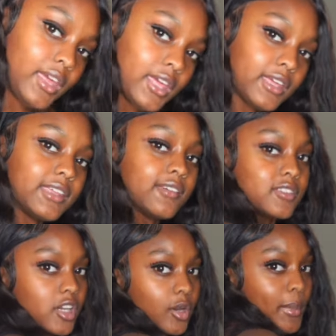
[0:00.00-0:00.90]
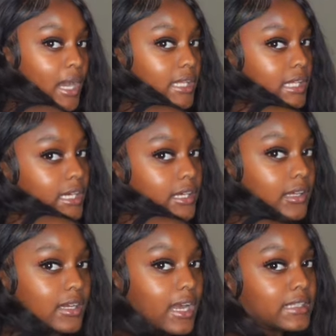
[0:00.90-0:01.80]
It gives your body a
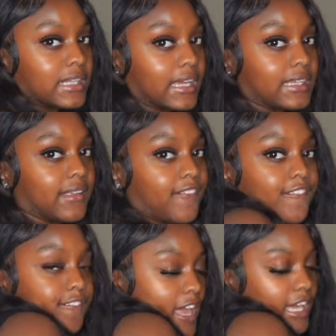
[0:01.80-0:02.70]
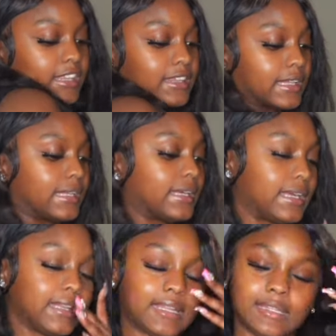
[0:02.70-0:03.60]
kind of like an effect
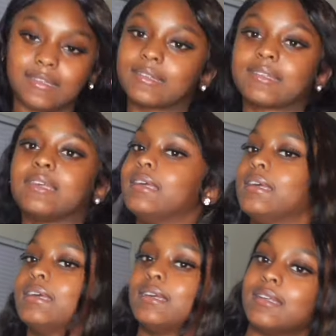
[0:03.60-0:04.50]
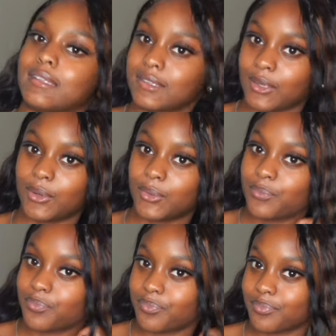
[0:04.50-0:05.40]
in this. So
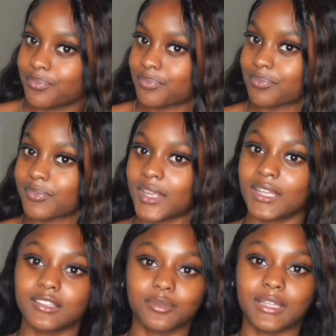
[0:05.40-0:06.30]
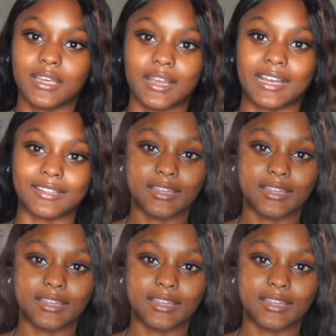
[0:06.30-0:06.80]
yeah, that's really it I gotta